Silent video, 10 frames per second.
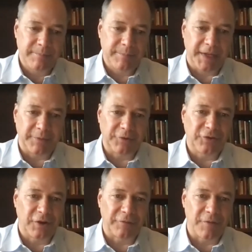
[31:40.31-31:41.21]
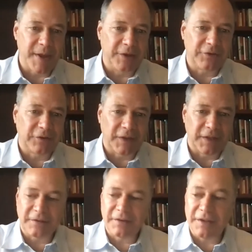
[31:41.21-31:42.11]
being able to share information
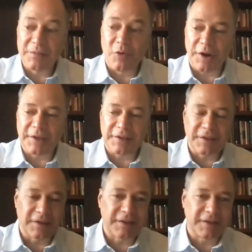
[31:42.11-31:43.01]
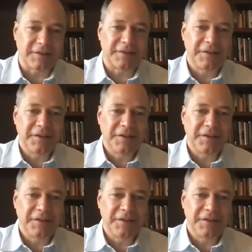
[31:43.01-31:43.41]
that is more consistent